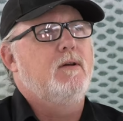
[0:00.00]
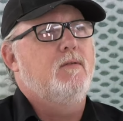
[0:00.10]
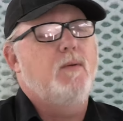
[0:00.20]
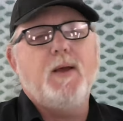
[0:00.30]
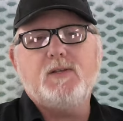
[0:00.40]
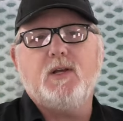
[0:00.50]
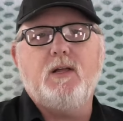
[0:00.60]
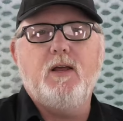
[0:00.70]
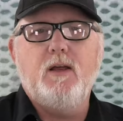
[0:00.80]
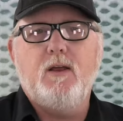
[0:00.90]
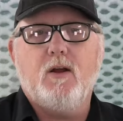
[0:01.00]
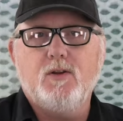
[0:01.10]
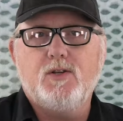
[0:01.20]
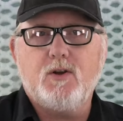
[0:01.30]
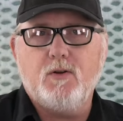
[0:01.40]
We basically
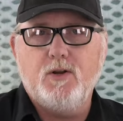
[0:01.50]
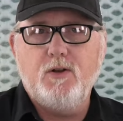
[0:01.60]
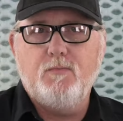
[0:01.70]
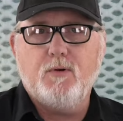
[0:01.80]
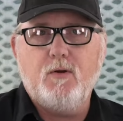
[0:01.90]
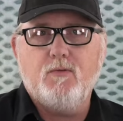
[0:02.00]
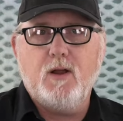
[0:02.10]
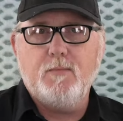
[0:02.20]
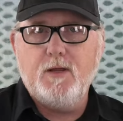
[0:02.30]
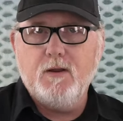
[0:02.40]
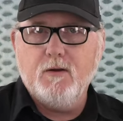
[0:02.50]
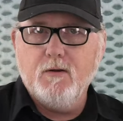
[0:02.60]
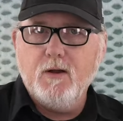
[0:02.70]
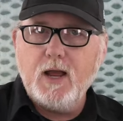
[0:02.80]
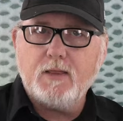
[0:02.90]
are starting a new program
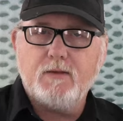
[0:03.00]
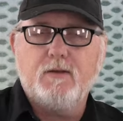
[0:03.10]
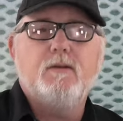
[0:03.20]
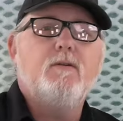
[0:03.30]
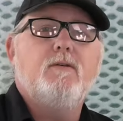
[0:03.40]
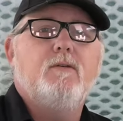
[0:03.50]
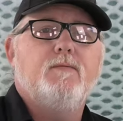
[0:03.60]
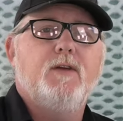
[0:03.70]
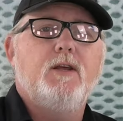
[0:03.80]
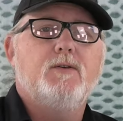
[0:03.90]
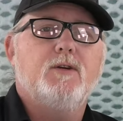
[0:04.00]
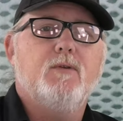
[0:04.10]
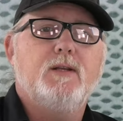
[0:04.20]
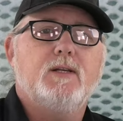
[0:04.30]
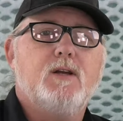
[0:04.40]
here at the videos at
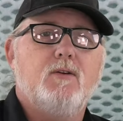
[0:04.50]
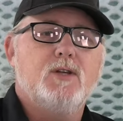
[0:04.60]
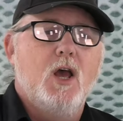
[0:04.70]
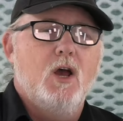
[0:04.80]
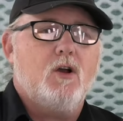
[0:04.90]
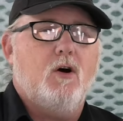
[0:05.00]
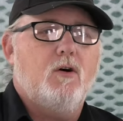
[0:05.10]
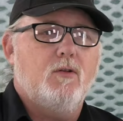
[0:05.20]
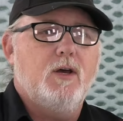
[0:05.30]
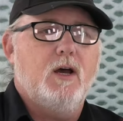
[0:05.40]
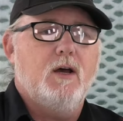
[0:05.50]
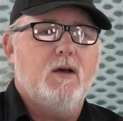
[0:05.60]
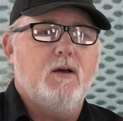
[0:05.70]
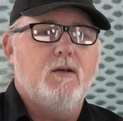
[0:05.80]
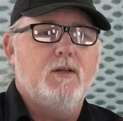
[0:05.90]
Createx Colors called
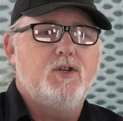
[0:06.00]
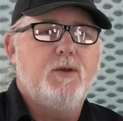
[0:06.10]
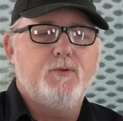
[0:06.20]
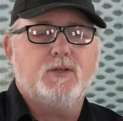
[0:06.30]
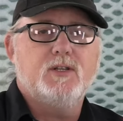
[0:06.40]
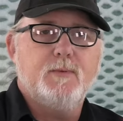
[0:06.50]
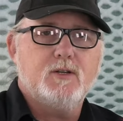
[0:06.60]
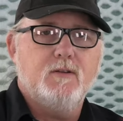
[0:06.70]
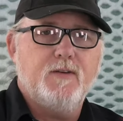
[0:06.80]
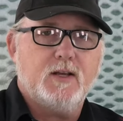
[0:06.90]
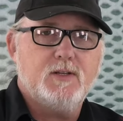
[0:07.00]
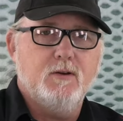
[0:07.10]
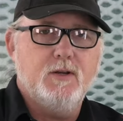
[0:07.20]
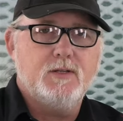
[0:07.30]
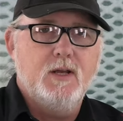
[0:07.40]
uh, the Cheap Tricks and Special Effects
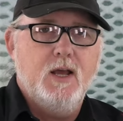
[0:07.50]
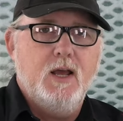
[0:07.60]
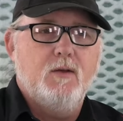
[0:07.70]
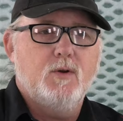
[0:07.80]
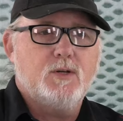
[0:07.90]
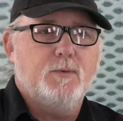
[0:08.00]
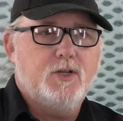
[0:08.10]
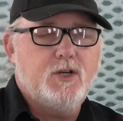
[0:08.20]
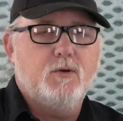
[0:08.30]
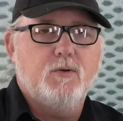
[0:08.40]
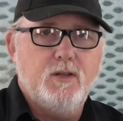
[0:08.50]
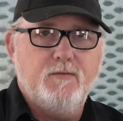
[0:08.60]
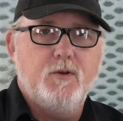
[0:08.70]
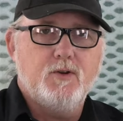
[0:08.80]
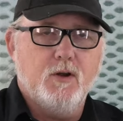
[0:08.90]
series, in which I'm going to show in the
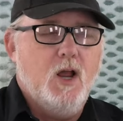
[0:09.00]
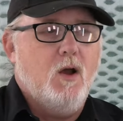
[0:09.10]
future.